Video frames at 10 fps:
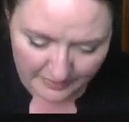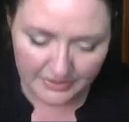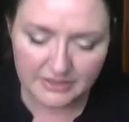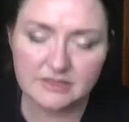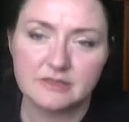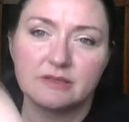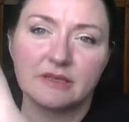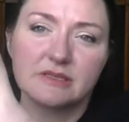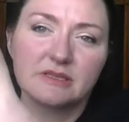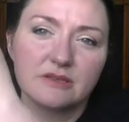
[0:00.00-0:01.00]
but
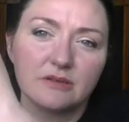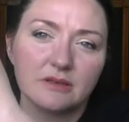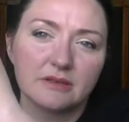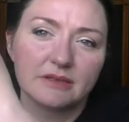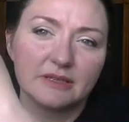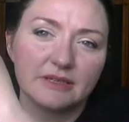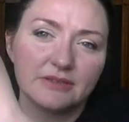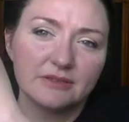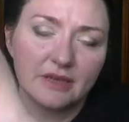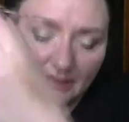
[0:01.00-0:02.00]
it's subtle, you
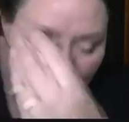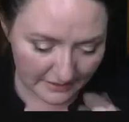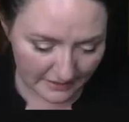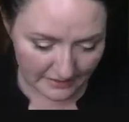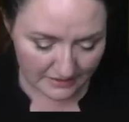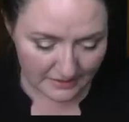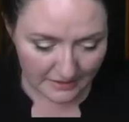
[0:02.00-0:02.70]
know, I like that.